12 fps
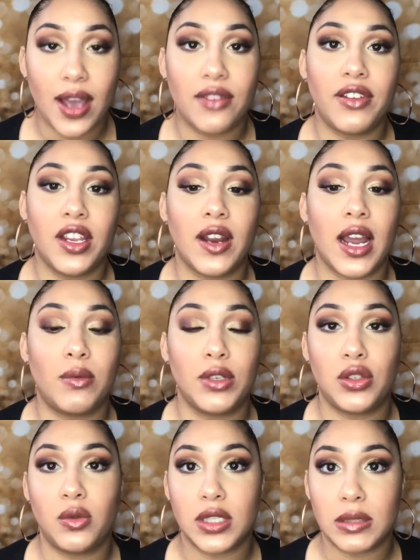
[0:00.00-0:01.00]
I figured I
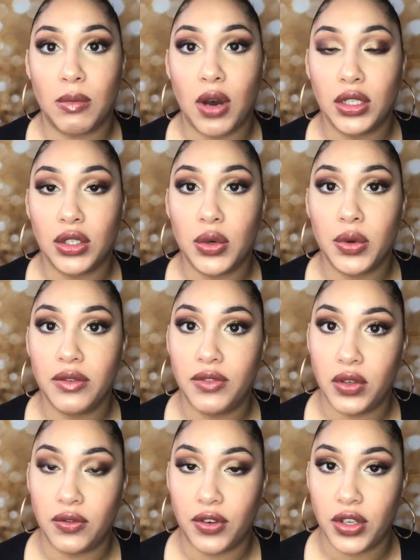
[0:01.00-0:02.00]
would do a small little review